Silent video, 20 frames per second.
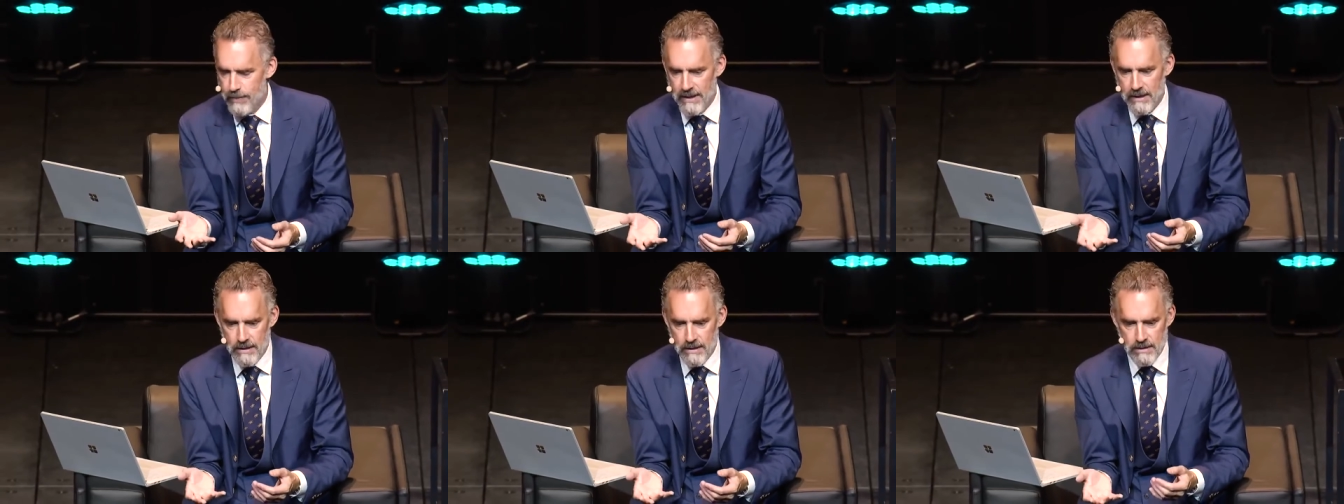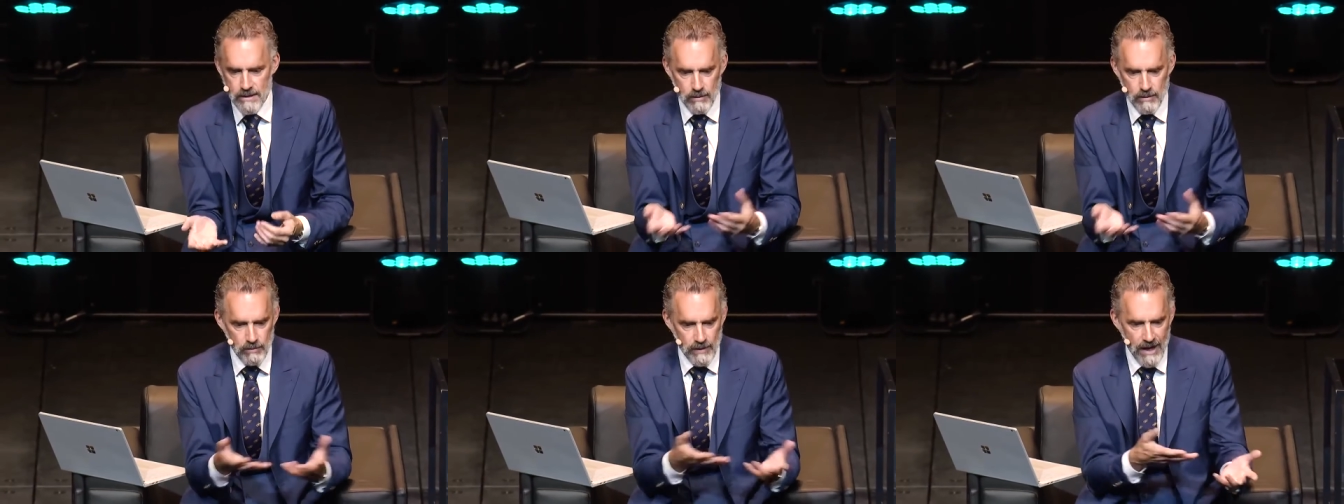
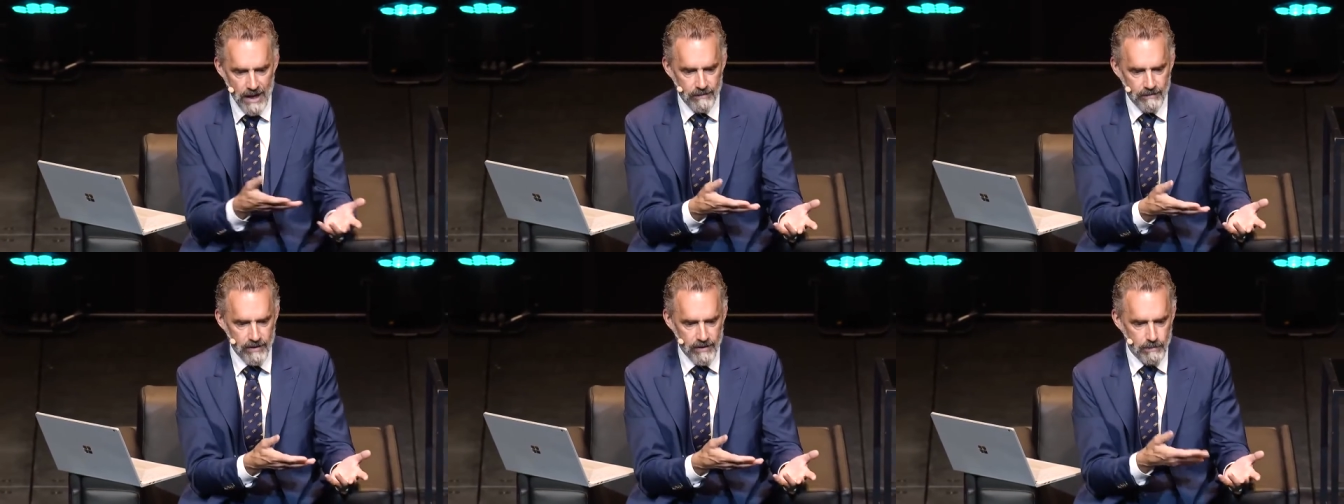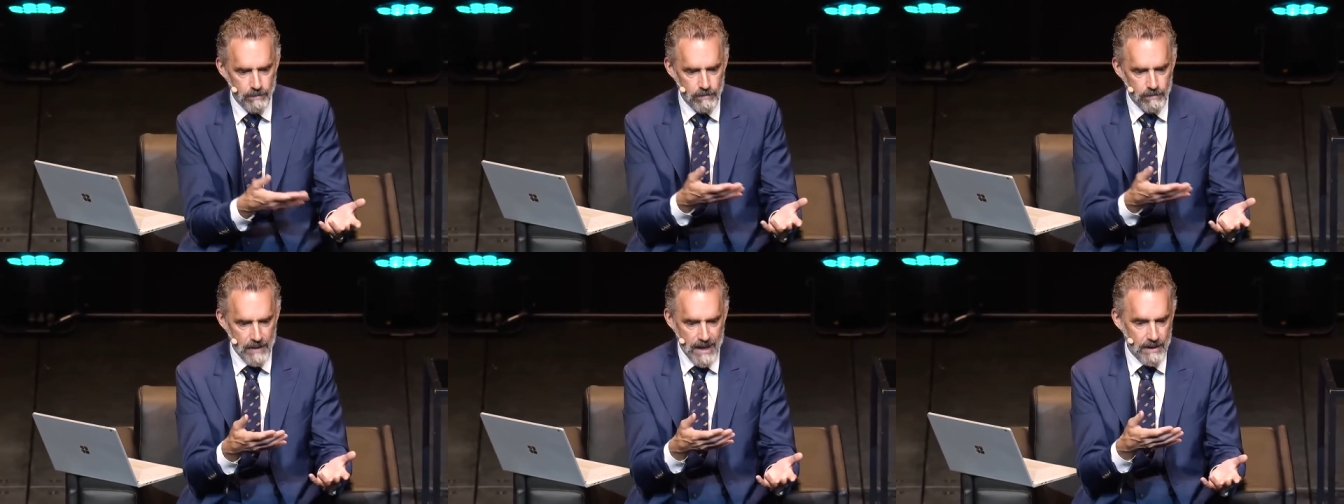because you love
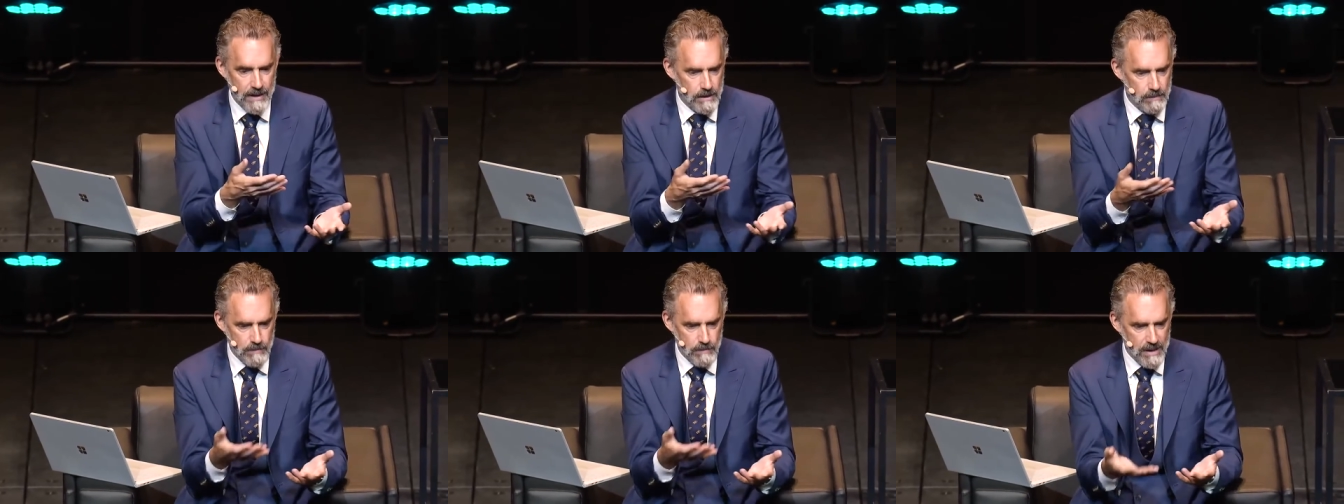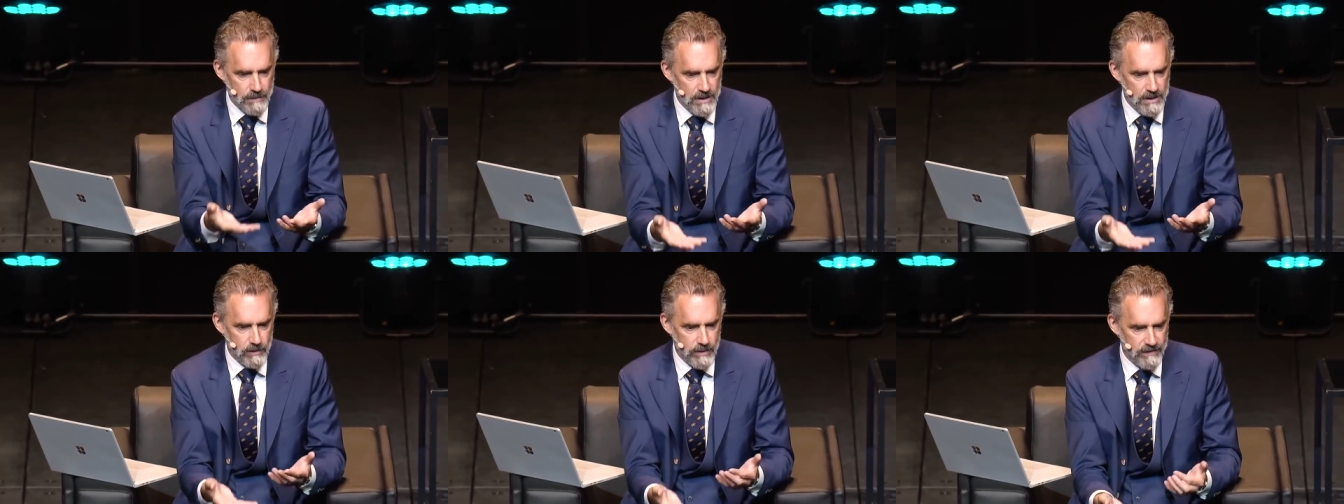them and
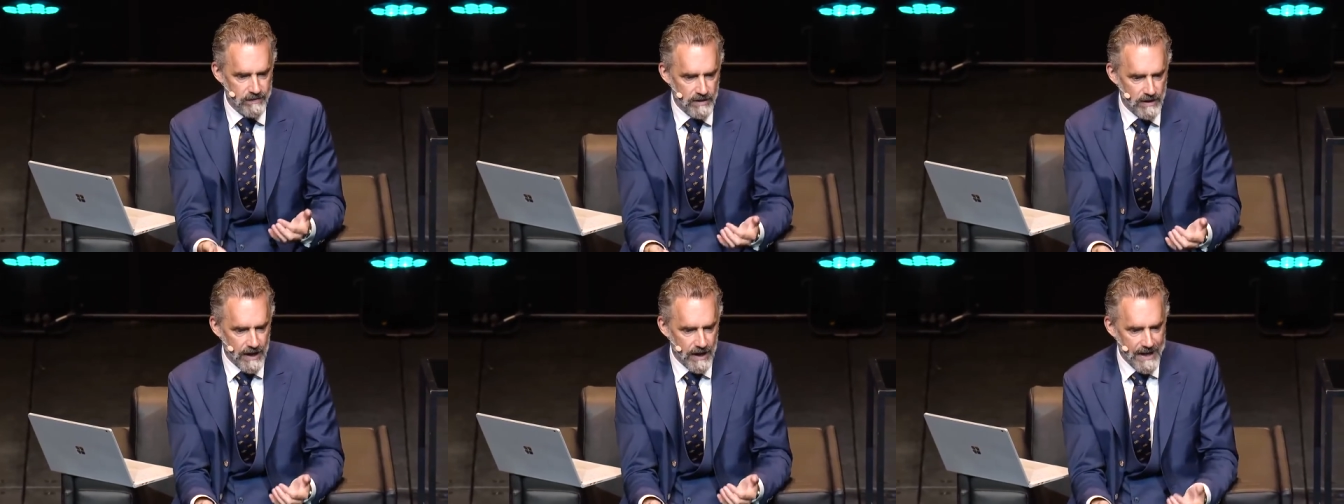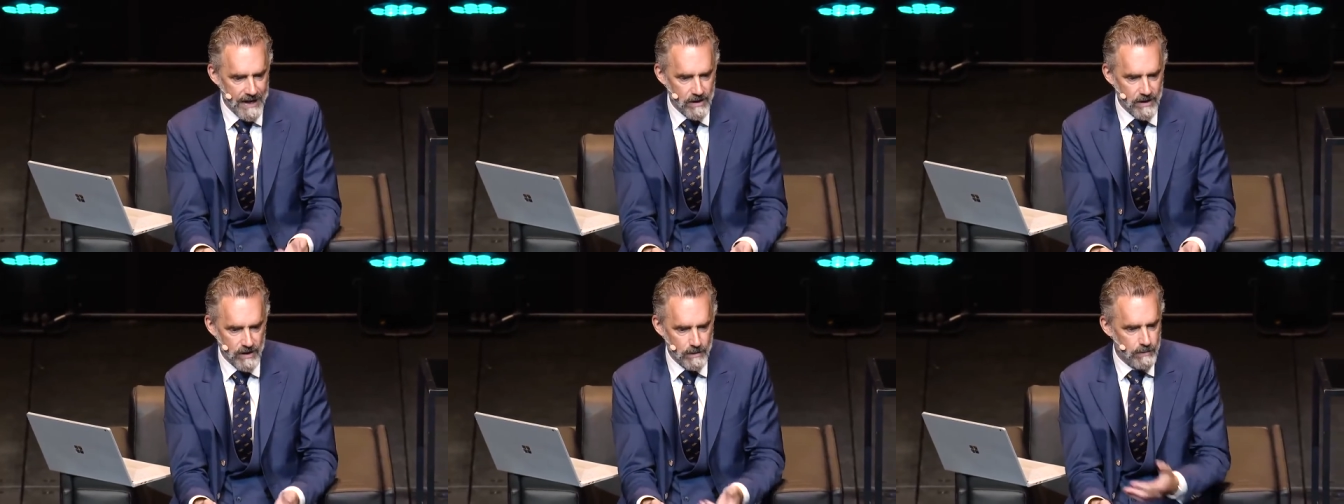maybe you even
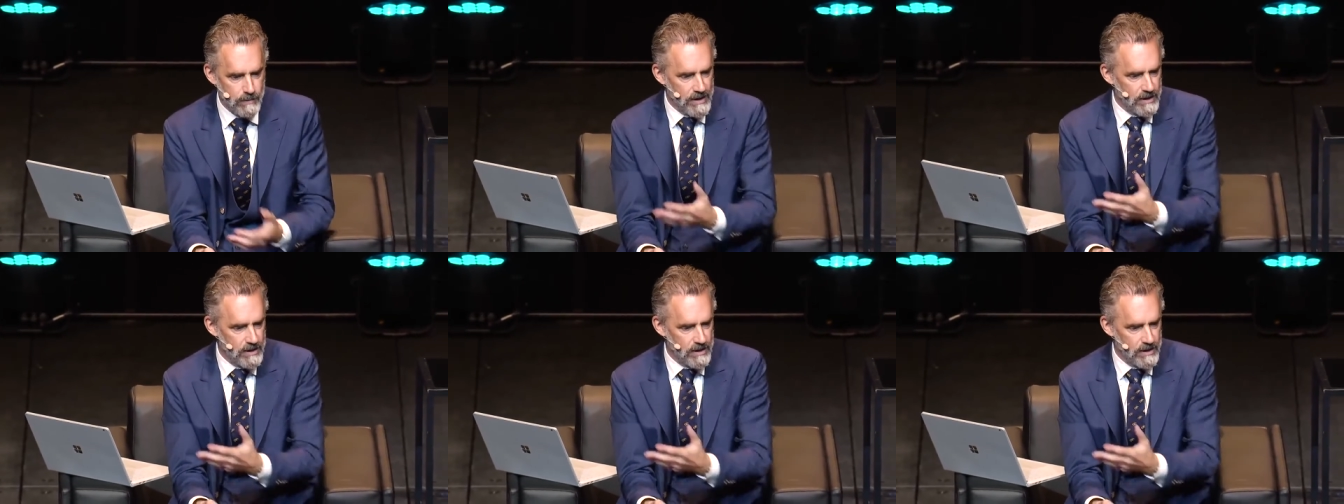like them,